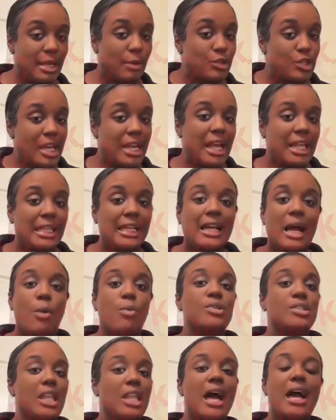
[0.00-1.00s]
They was trying to act like I
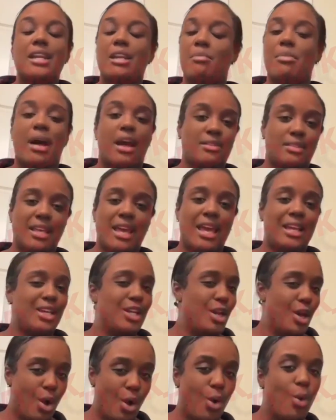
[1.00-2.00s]
was lying about that.
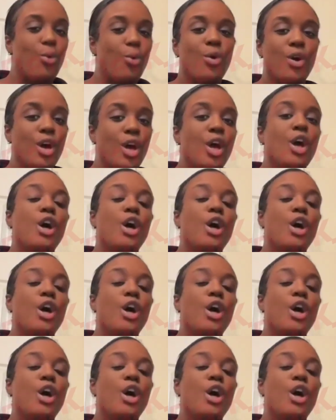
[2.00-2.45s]
No.